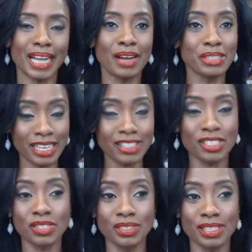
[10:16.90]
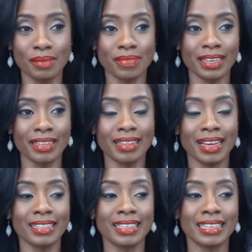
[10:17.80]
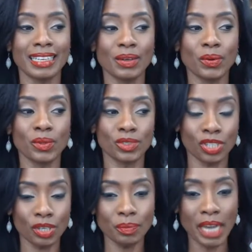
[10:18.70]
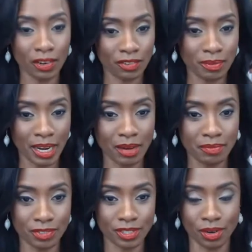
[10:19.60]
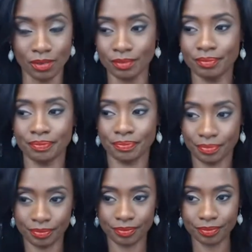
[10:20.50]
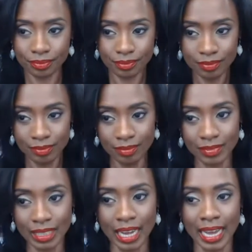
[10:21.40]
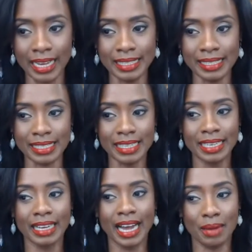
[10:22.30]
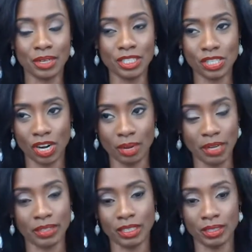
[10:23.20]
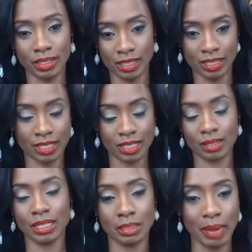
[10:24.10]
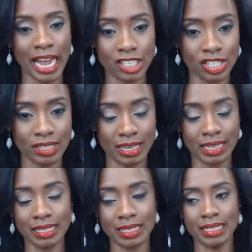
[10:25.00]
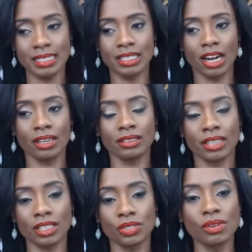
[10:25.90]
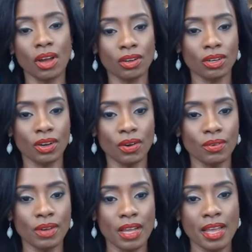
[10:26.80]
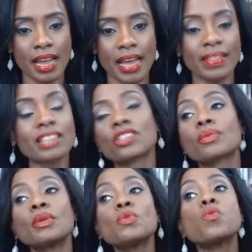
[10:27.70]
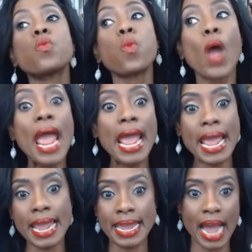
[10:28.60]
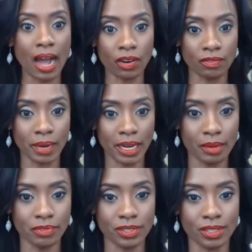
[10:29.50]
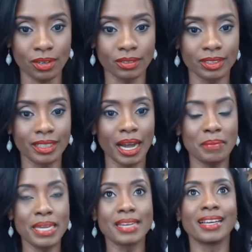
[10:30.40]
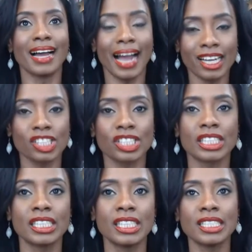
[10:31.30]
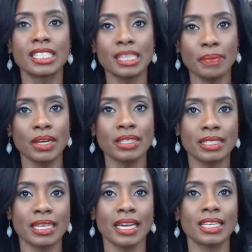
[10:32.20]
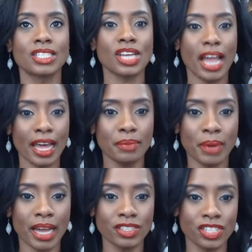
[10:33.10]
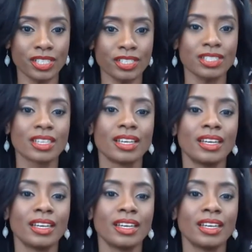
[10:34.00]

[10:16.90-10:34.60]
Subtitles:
I was asked to do something that took me out of my comfort zone. And I'm going to talk about this pageant that I did not too long ago. And that took me way out of my comfort zone. I mean, actually stepping on stage at a pageant.